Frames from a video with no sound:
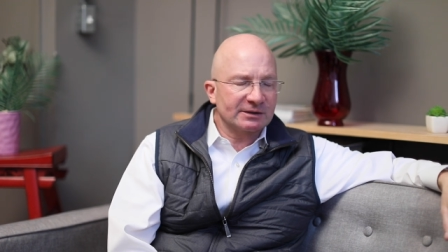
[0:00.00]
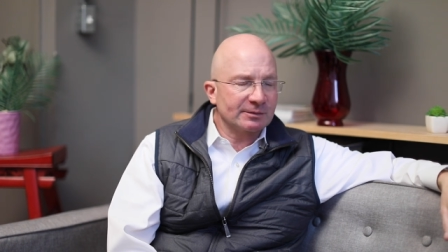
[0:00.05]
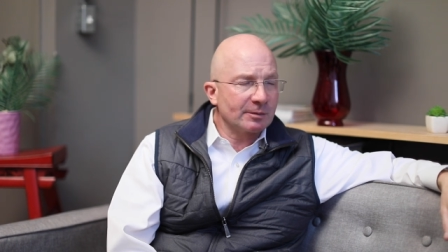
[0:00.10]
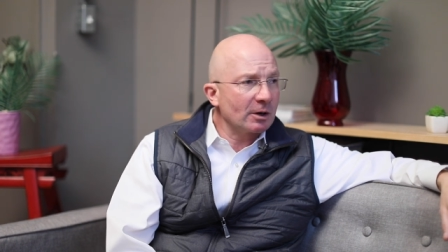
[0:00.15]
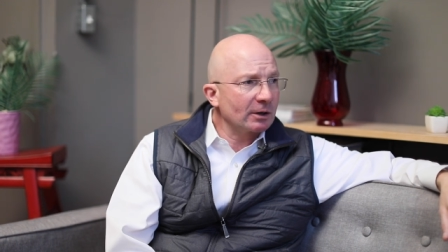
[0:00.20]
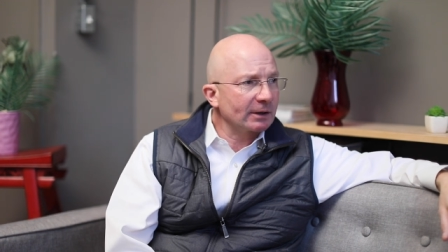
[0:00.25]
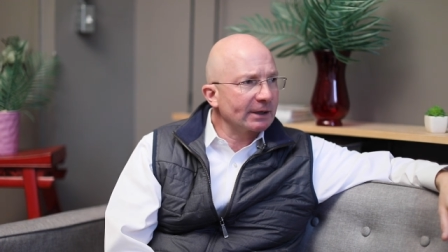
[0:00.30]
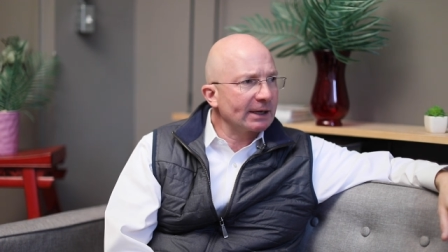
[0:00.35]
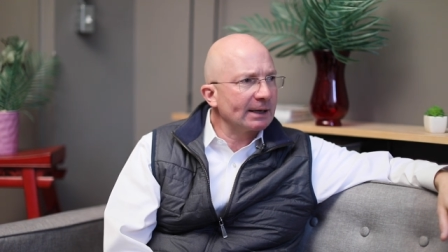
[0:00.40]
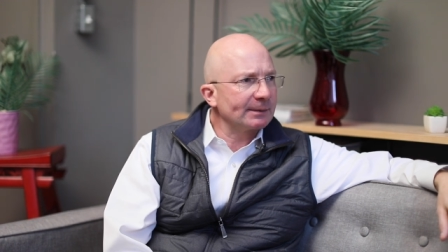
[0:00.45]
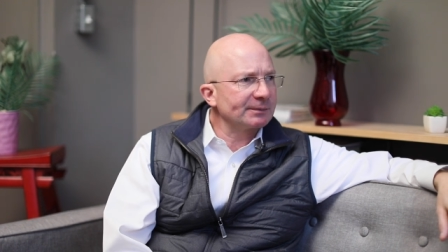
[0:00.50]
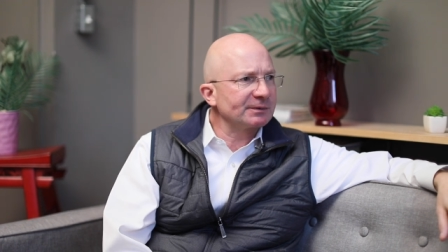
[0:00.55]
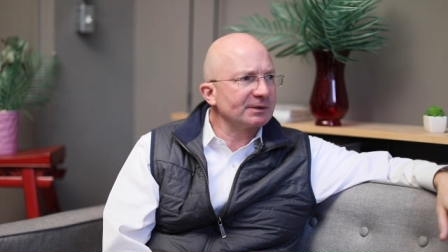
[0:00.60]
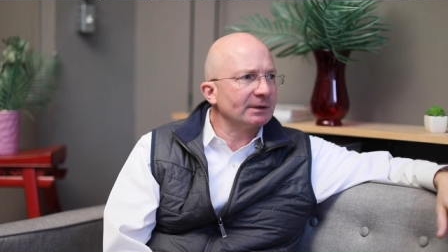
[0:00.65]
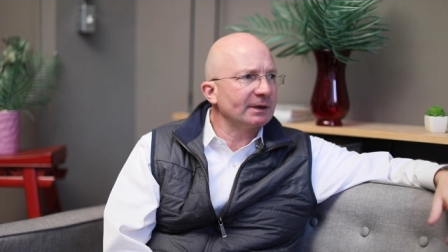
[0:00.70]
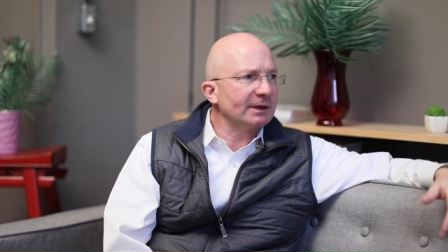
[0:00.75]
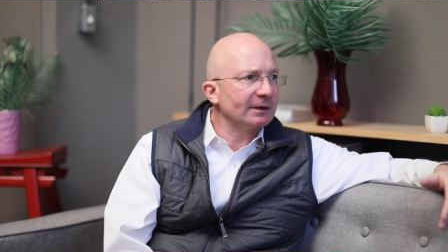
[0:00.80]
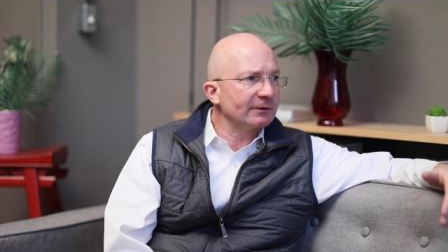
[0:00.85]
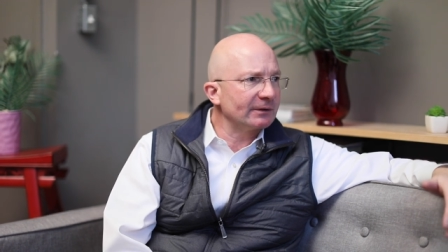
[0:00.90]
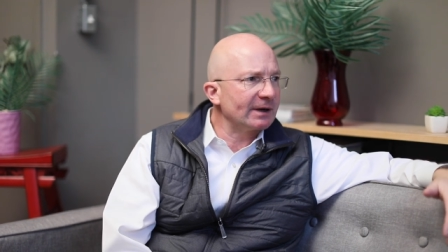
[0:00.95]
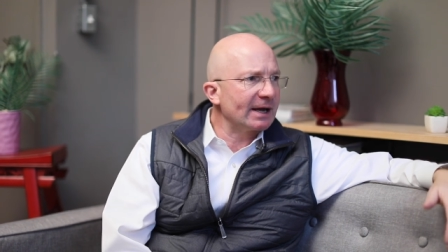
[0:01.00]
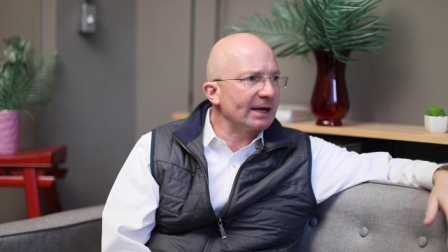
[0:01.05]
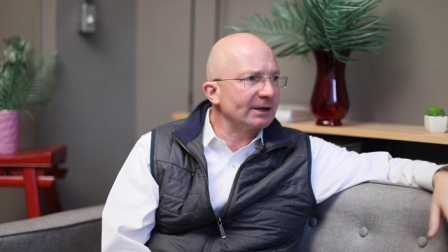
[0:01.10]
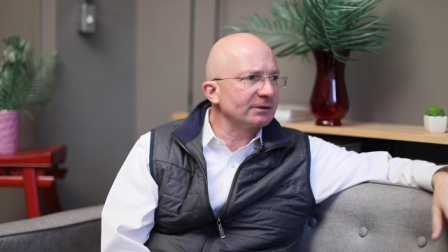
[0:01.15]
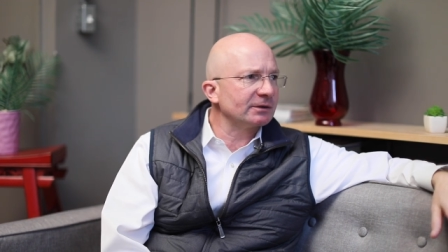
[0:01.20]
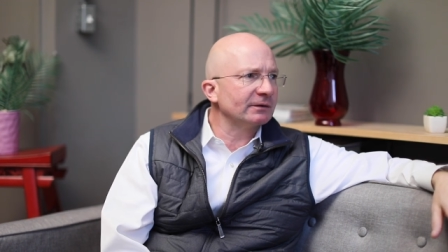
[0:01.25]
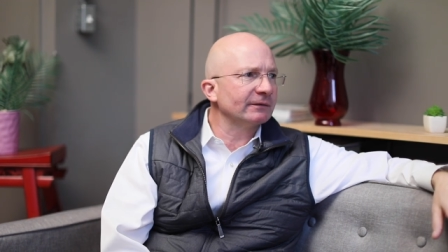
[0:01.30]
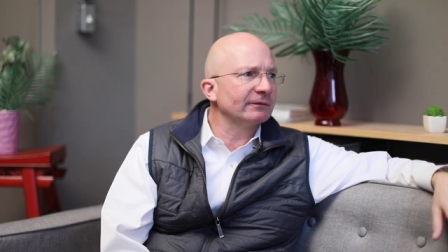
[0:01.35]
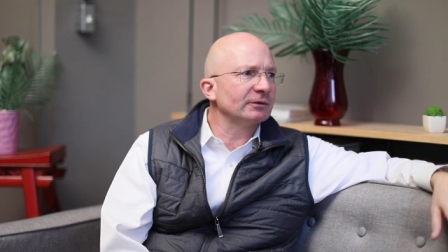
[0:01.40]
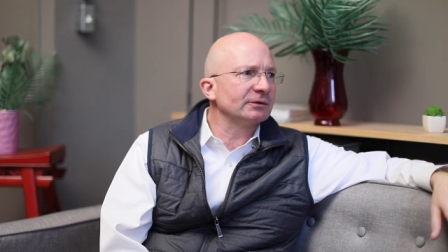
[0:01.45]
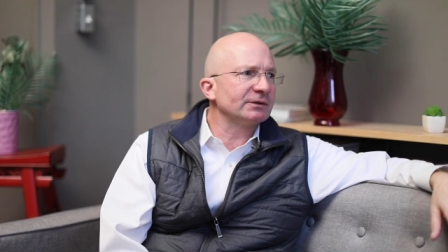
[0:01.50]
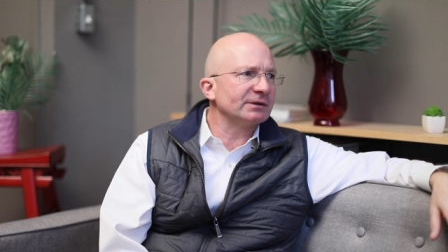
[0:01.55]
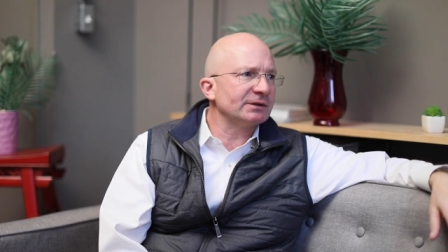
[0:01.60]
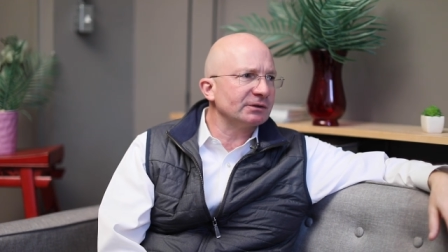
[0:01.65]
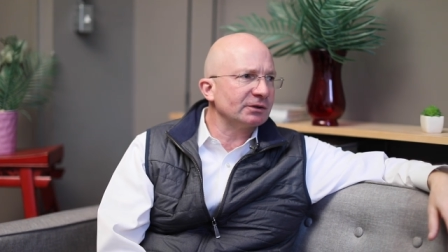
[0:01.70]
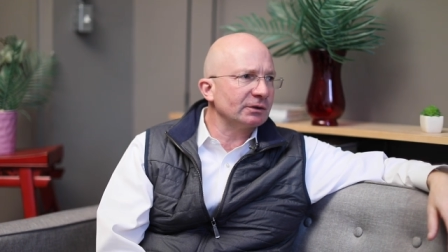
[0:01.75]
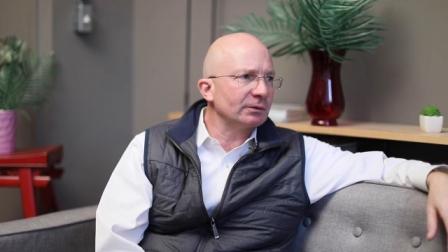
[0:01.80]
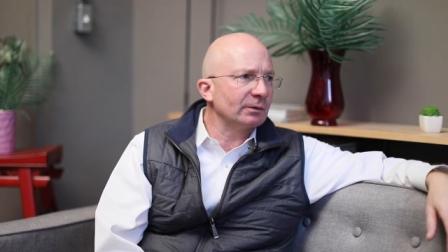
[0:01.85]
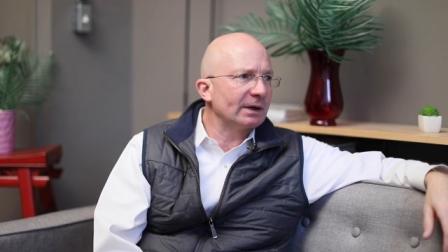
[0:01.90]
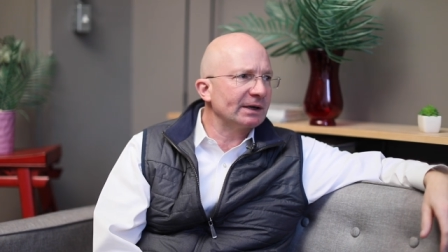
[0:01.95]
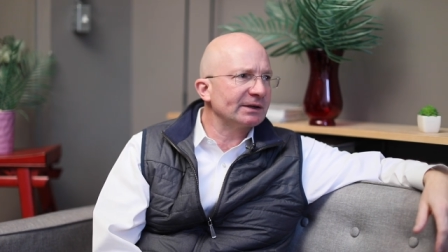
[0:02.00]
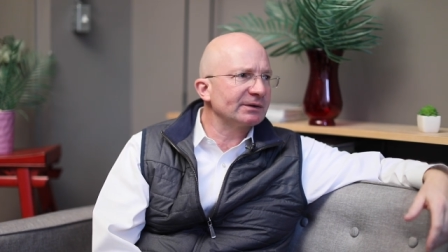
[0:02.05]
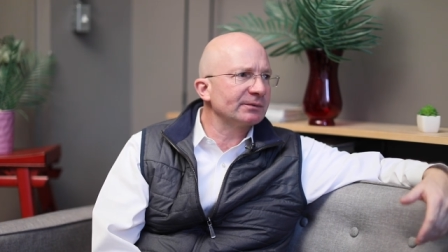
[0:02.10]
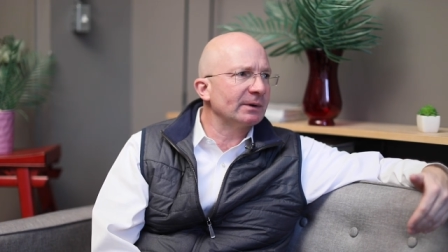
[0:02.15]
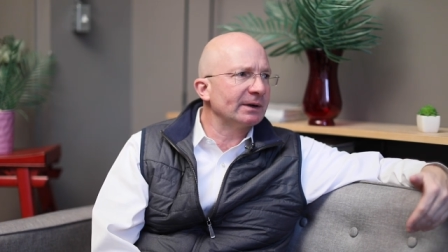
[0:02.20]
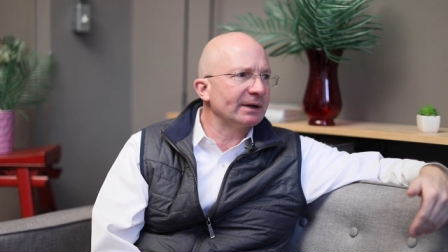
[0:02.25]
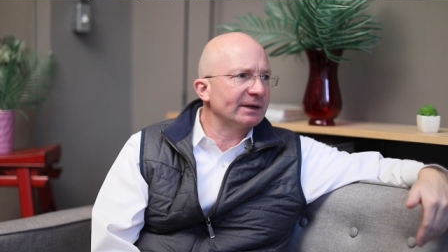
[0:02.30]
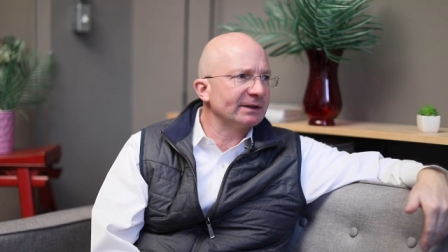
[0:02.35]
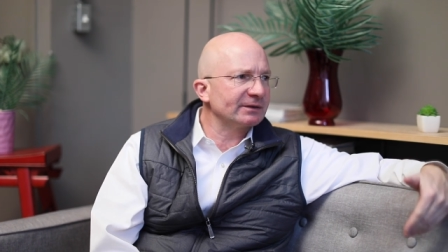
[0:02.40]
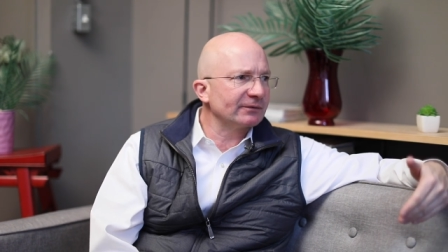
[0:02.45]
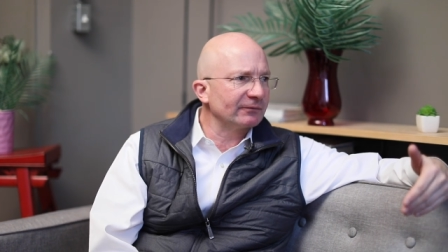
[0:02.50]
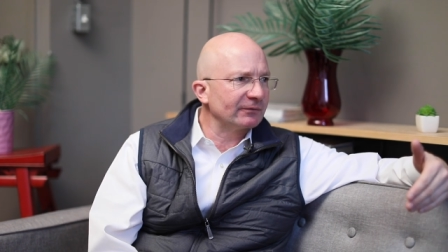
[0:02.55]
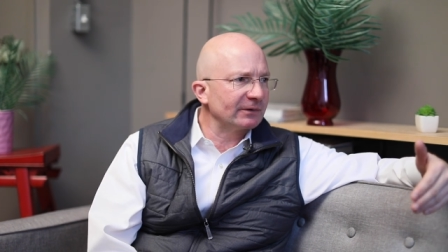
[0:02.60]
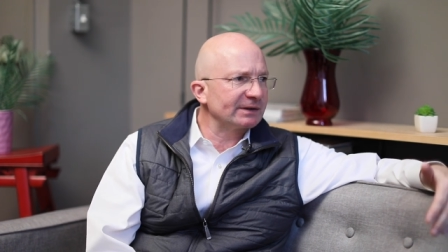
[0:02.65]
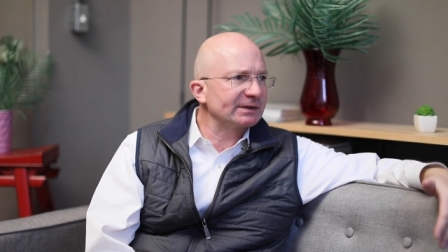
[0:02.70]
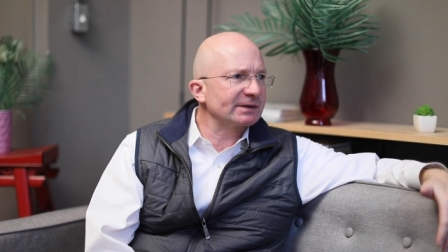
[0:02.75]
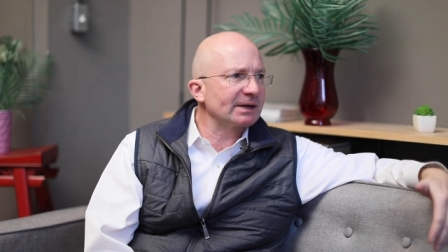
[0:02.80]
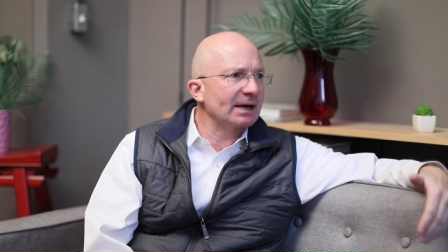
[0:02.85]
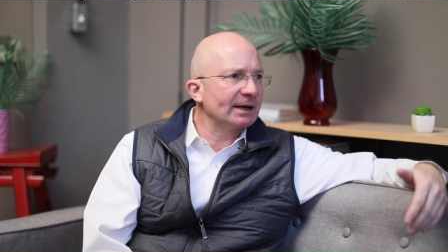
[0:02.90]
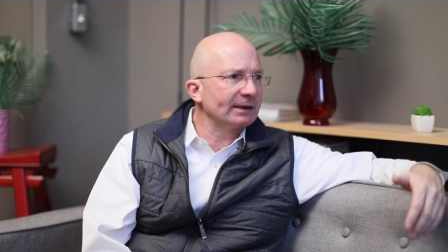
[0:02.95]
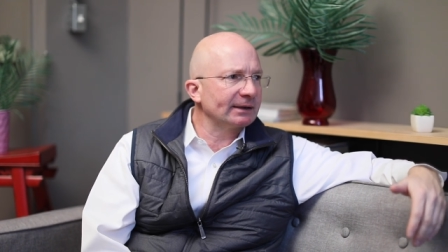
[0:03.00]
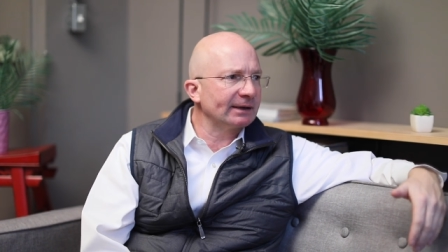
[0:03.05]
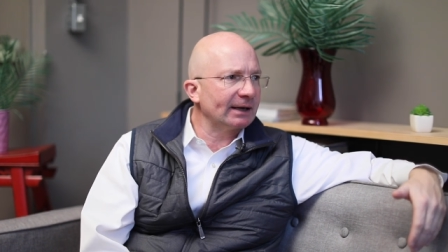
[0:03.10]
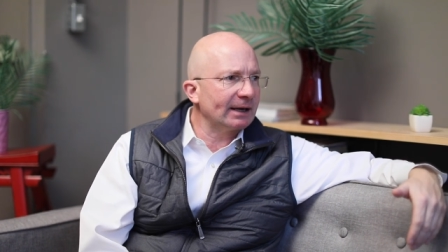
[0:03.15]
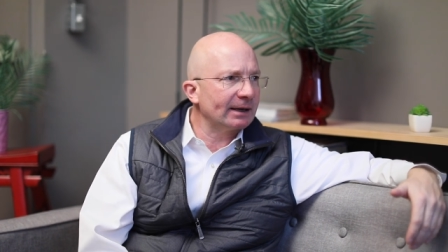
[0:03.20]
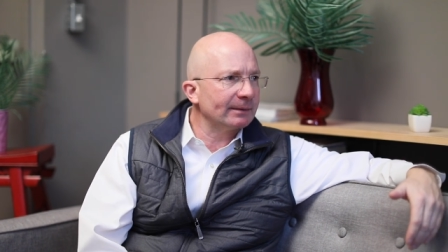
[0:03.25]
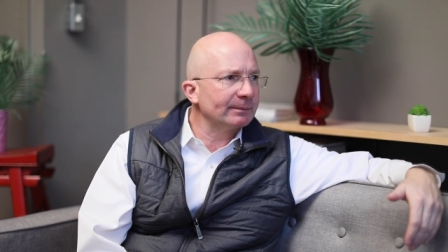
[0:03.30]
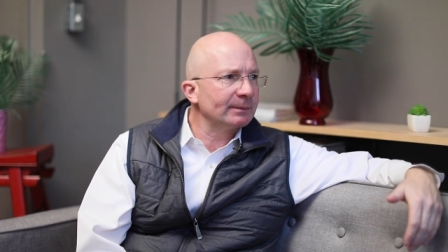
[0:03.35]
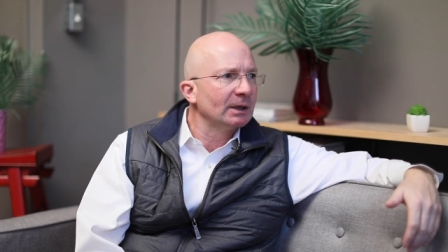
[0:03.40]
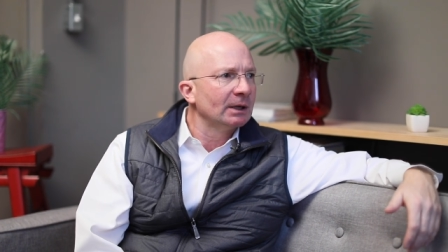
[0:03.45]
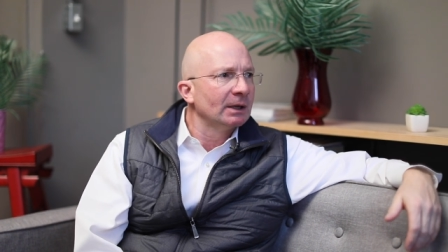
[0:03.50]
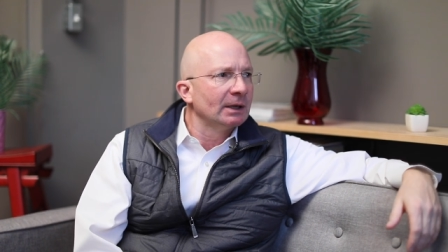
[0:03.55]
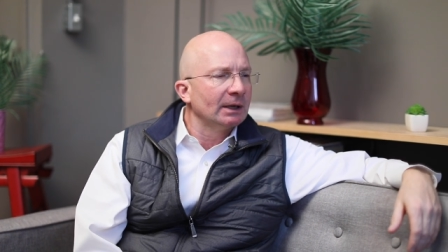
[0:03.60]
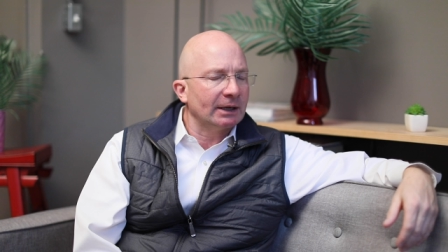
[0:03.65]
small caps and international versus U S when it's a risk on game.